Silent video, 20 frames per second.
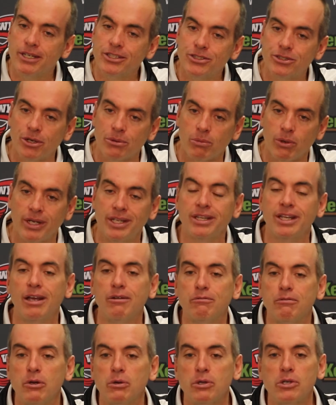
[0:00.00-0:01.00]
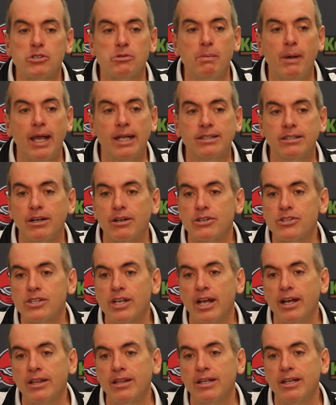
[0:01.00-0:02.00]
I start bringing that focus back to our
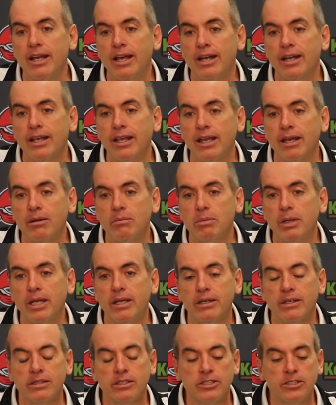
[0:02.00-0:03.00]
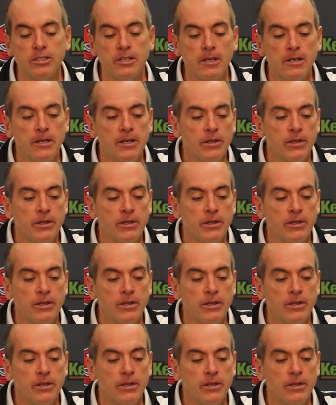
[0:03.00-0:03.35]
side of the net again because